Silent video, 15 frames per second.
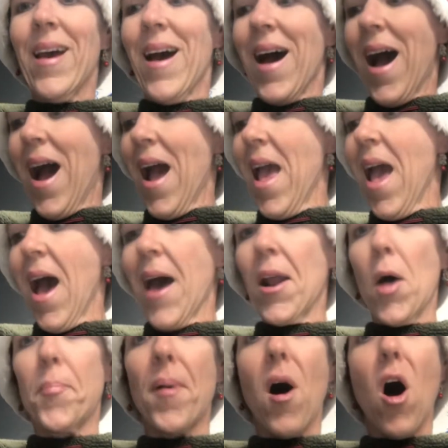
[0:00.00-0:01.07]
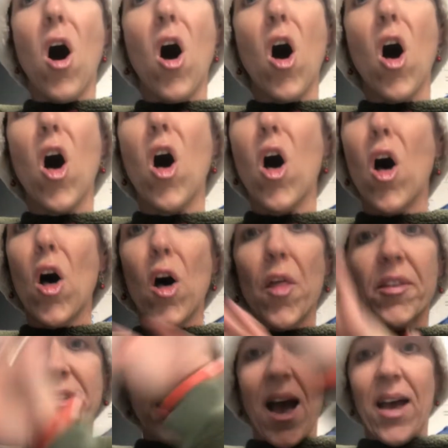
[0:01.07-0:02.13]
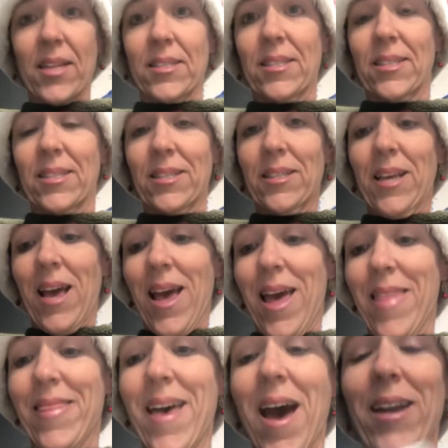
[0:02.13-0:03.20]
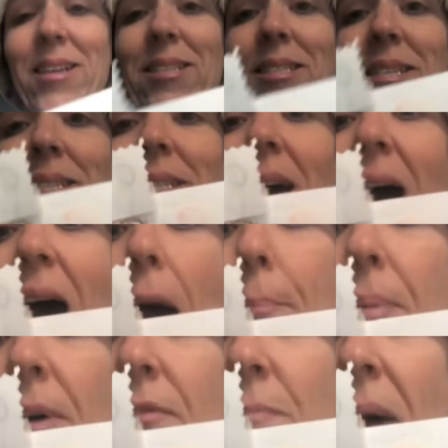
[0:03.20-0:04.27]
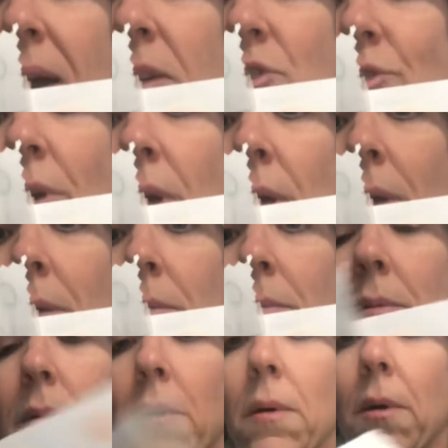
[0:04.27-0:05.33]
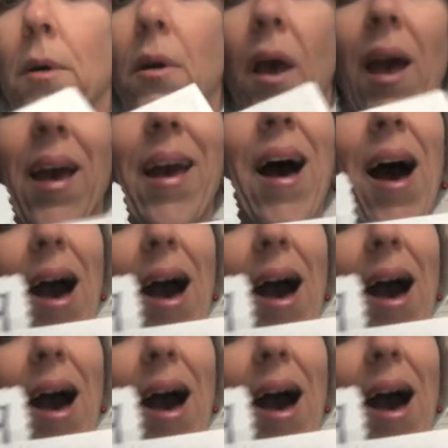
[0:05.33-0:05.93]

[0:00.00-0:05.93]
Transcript: I add up all the dots, and that is the top of my tree, okay?